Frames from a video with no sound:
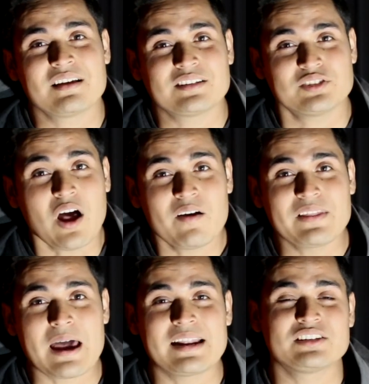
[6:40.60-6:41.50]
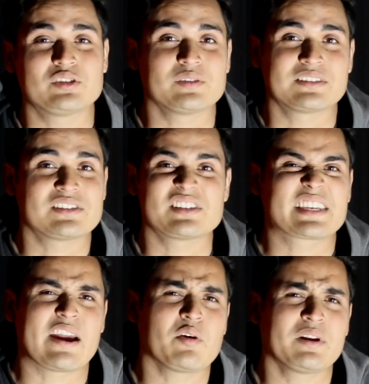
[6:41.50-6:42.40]
solve that issue is to just
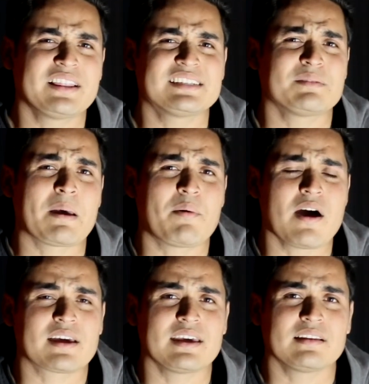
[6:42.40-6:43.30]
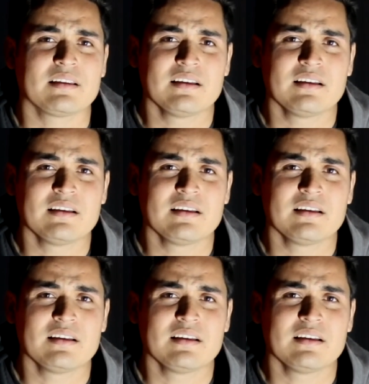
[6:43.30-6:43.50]
carry one of these in my pocket,